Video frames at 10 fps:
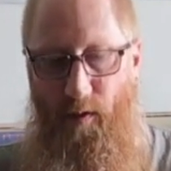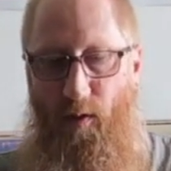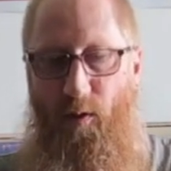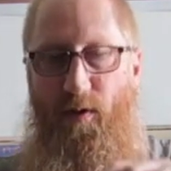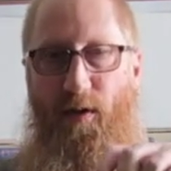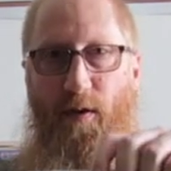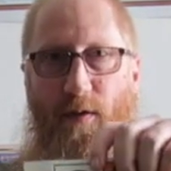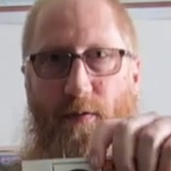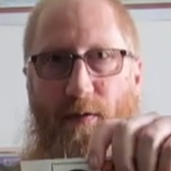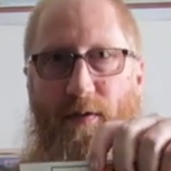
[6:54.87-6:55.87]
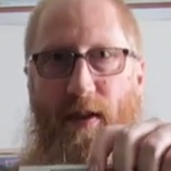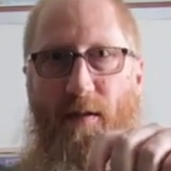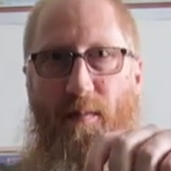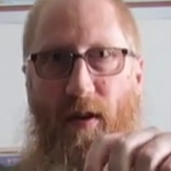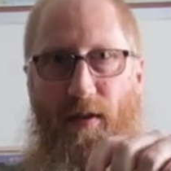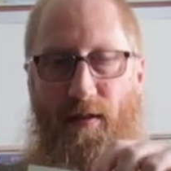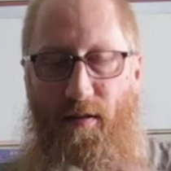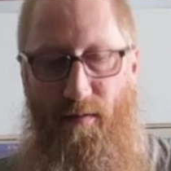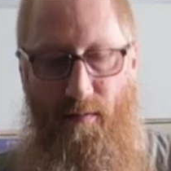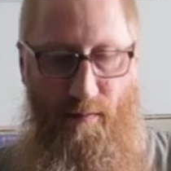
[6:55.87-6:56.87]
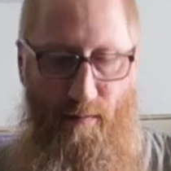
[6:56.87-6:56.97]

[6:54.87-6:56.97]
No 0 to 15 months.